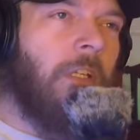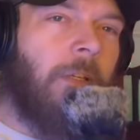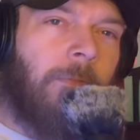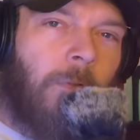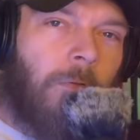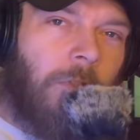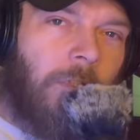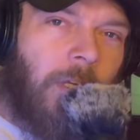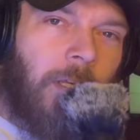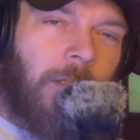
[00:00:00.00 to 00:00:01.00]
If you
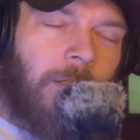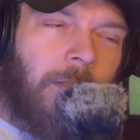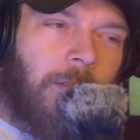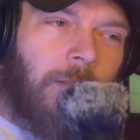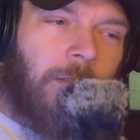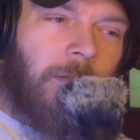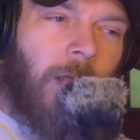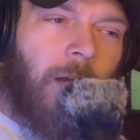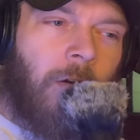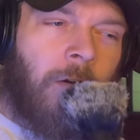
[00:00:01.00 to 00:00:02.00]
look at
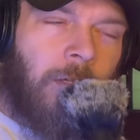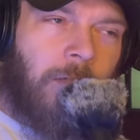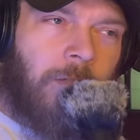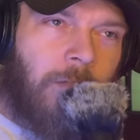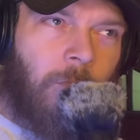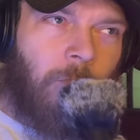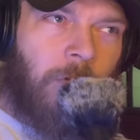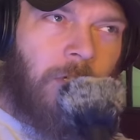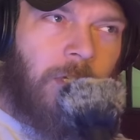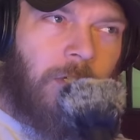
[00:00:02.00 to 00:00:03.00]
that artist's
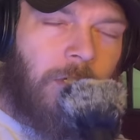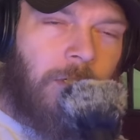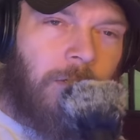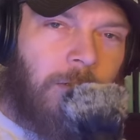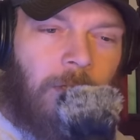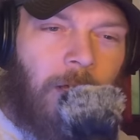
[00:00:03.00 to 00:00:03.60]
rendition,